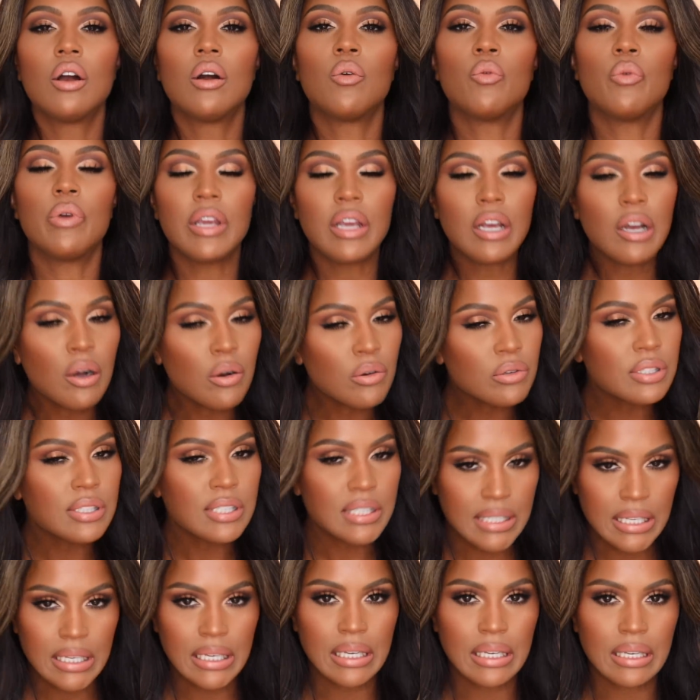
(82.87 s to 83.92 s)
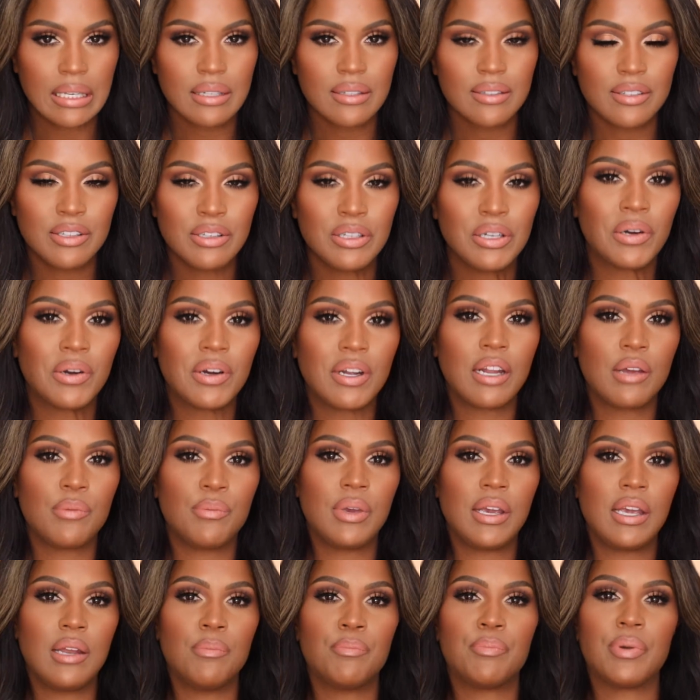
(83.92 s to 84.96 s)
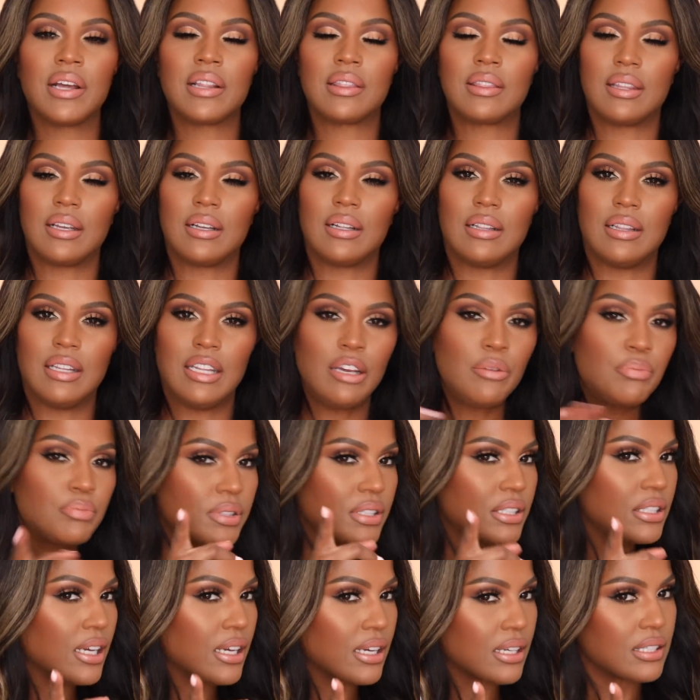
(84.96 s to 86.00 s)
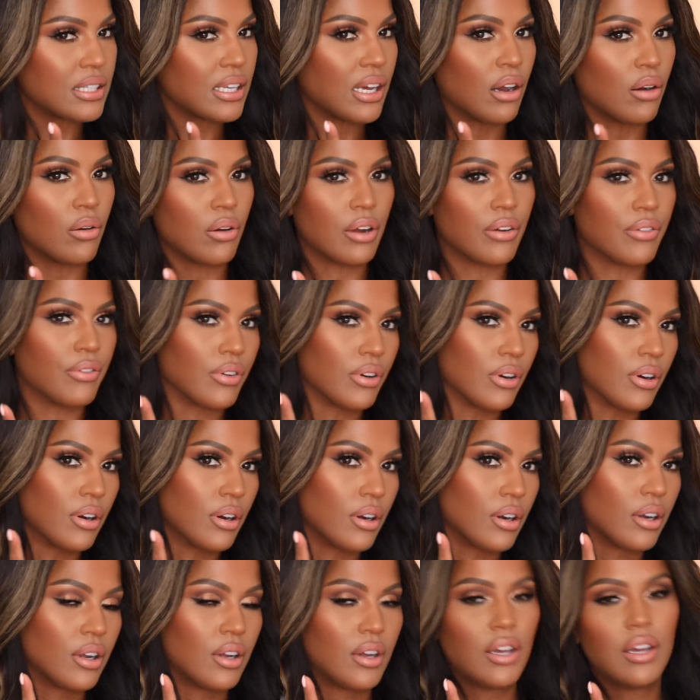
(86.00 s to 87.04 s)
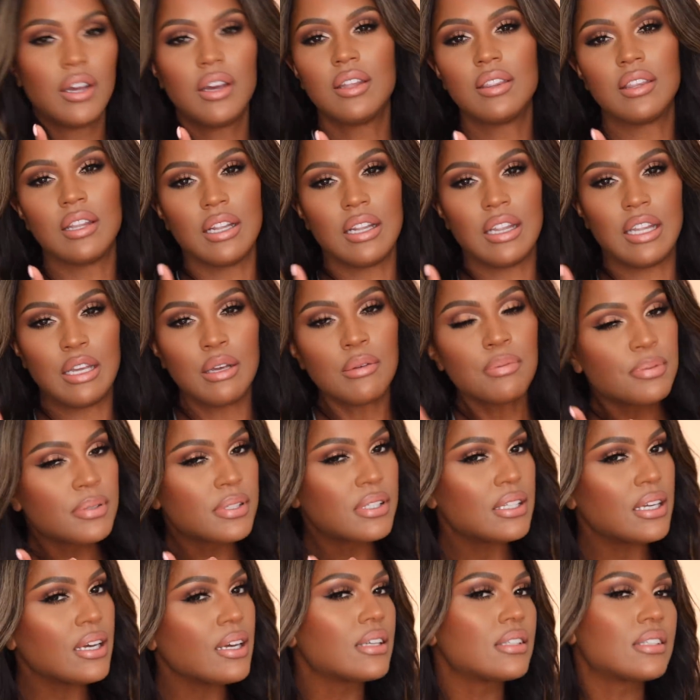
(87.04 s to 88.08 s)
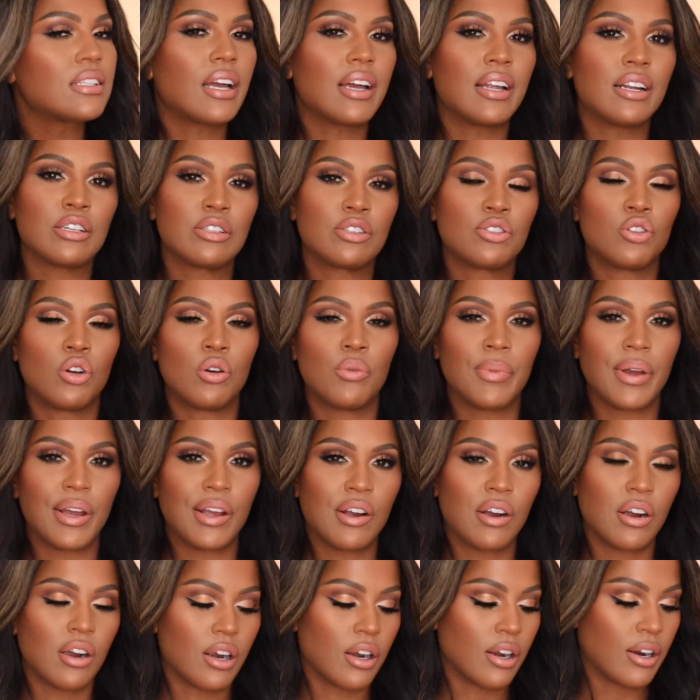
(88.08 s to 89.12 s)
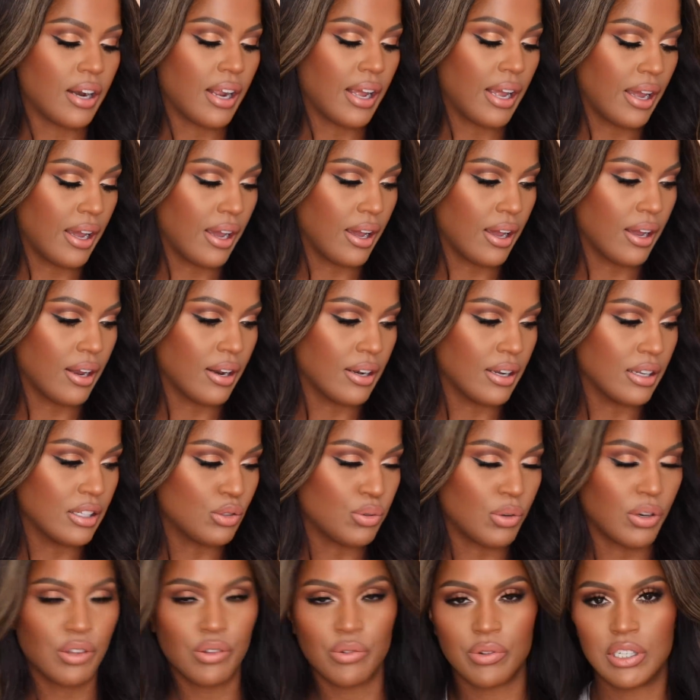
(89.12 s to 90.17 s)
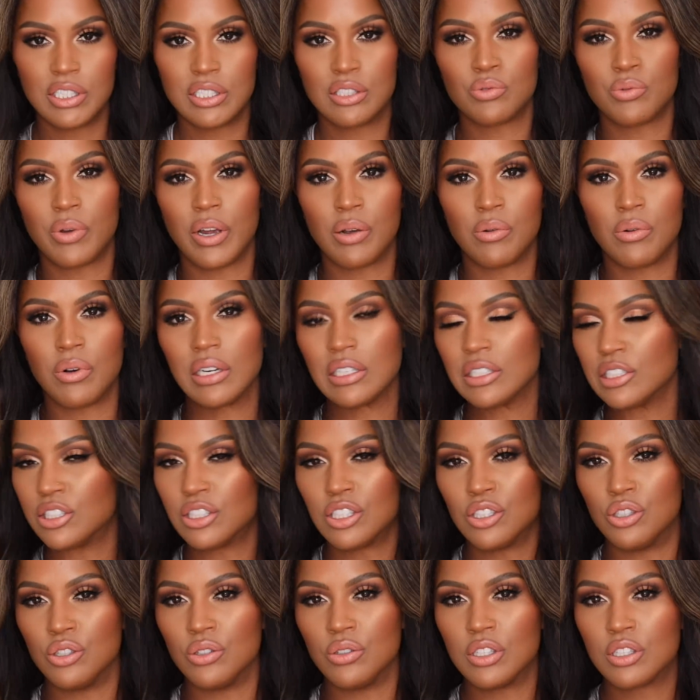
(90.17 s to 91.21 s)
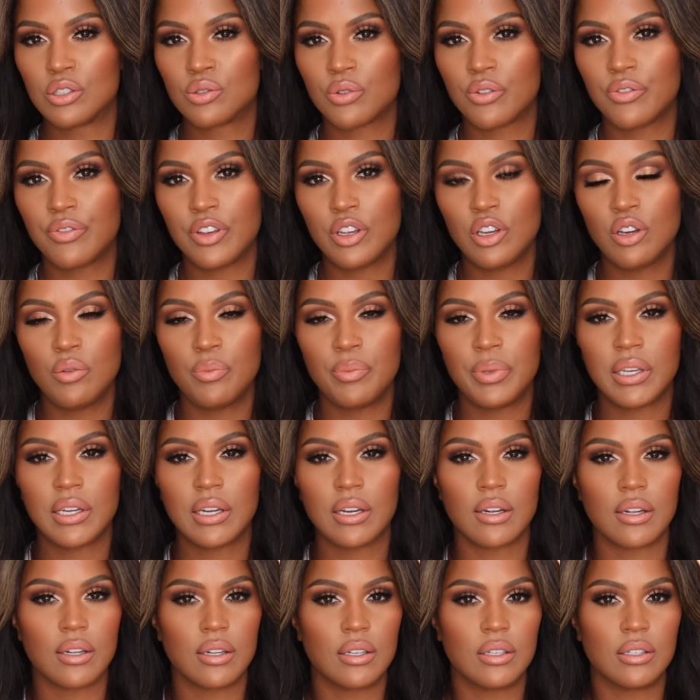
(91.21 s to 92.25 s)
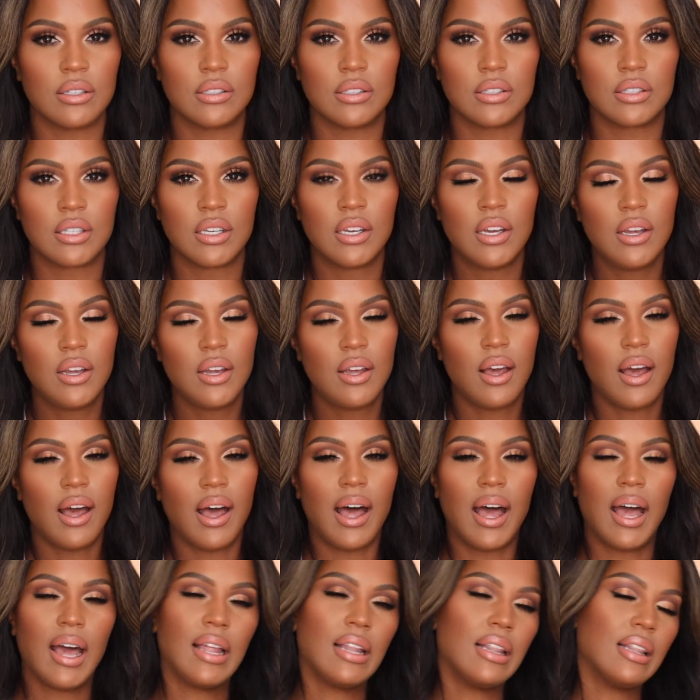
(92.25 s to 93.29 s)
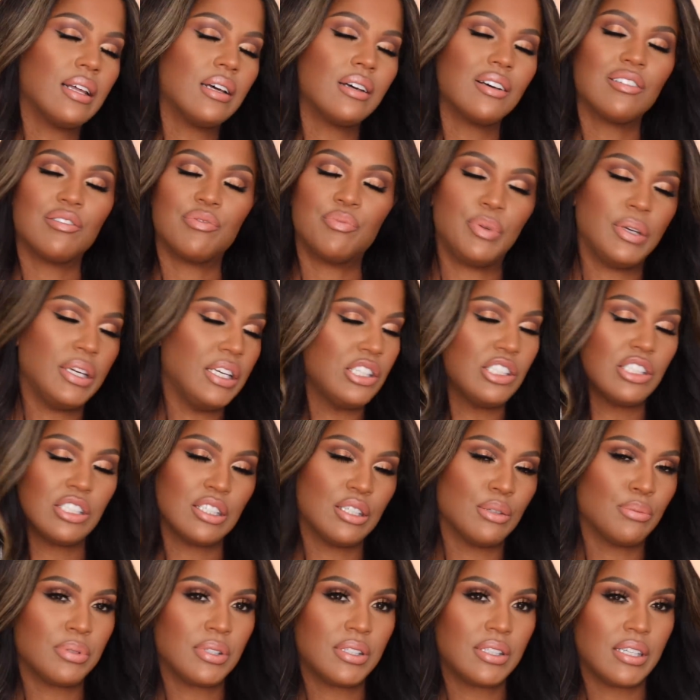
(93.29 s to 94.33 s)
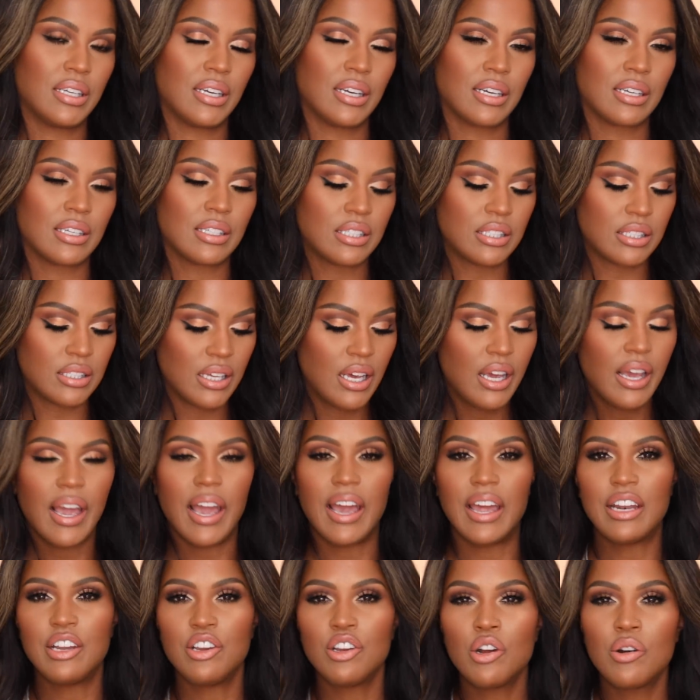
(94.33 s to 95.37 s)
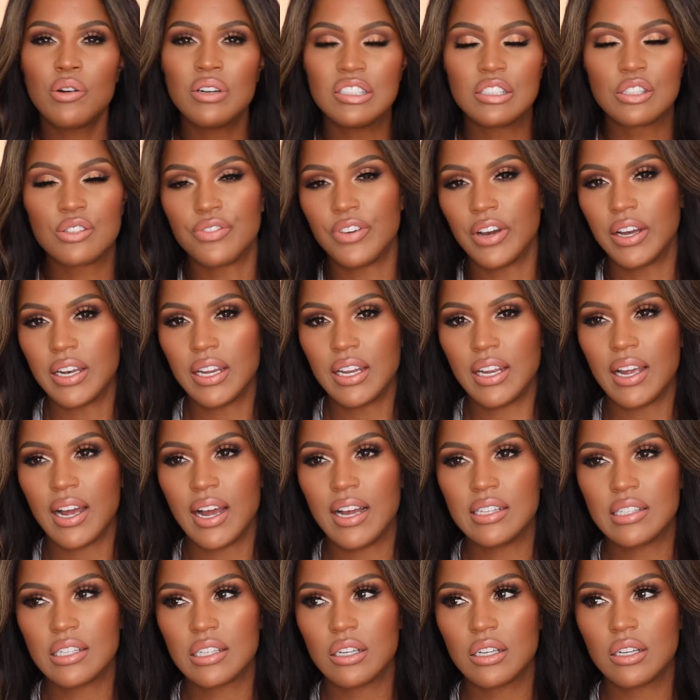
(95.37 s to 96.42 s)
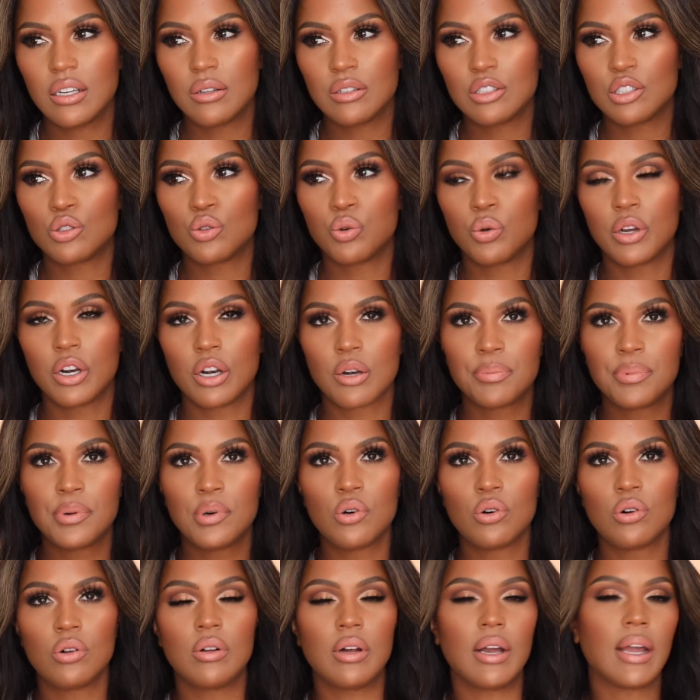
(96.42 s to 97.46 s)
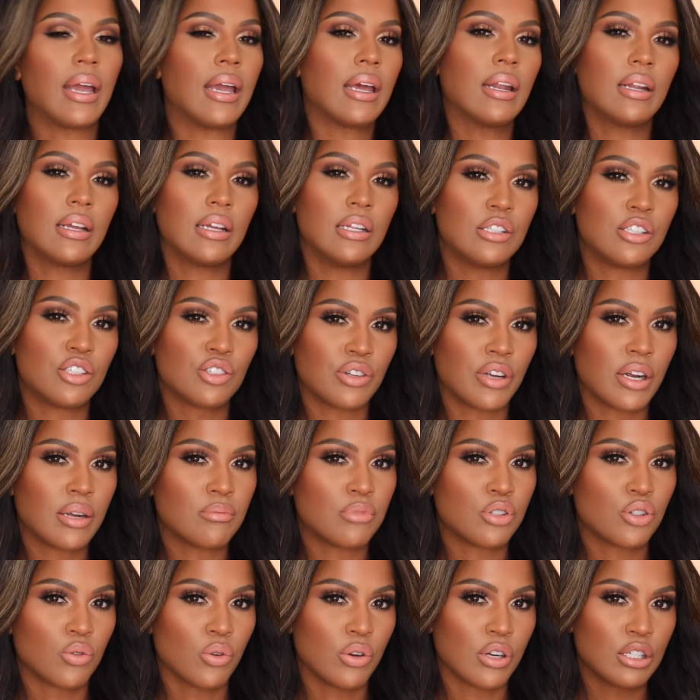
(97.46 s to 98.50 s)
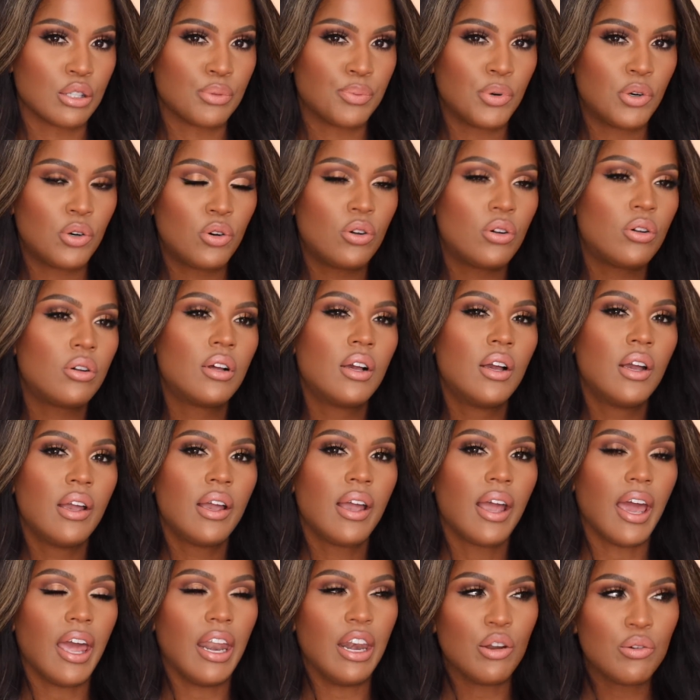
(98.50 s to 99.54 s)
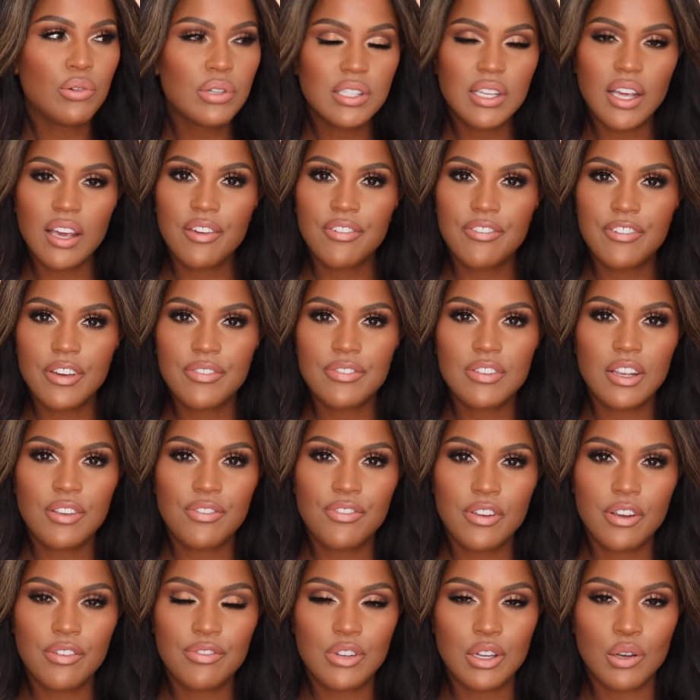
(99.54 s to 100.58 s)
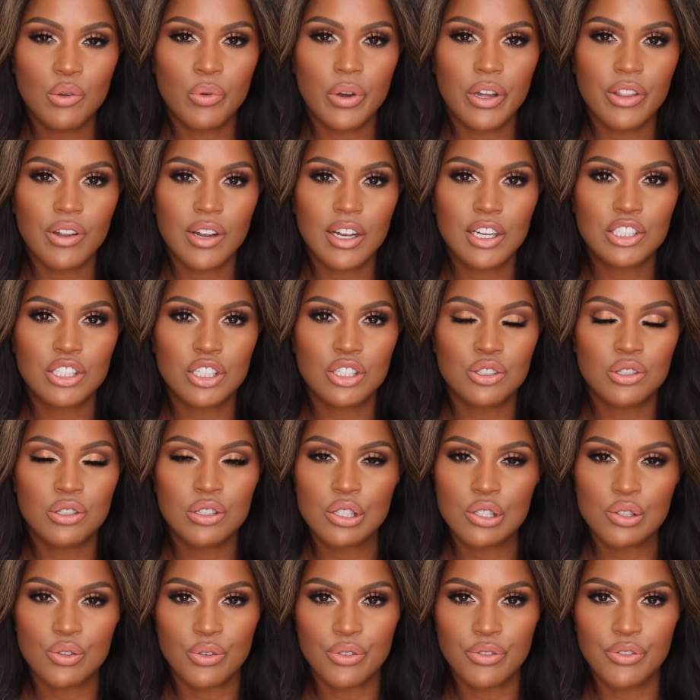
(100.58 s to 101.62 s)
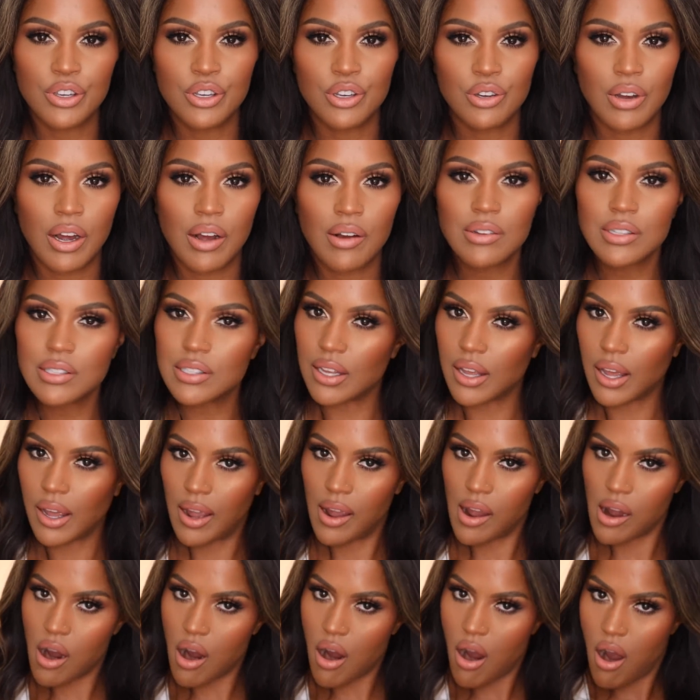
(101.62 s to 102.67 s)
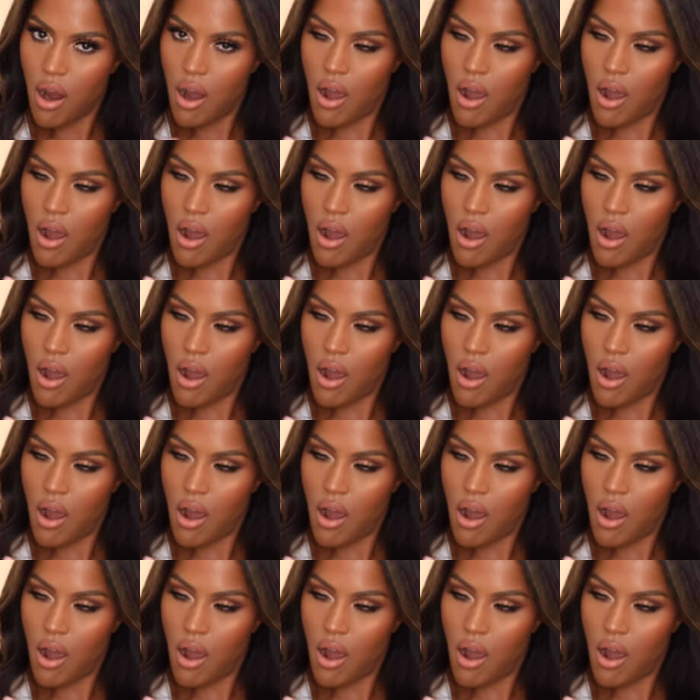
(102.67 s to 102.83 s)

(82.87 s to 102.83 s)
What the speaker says: we gonna see, you know what I mean? But the lipsticks, however, the lipsticks kind of stole my heart, and it's one of the reasons why I wanted to do this review, because I love peach lipsticks. And you know what's funny? I did a Twitter poll and an Instagram stories poll, and it was like 50-50 whether I should do this review. I was like,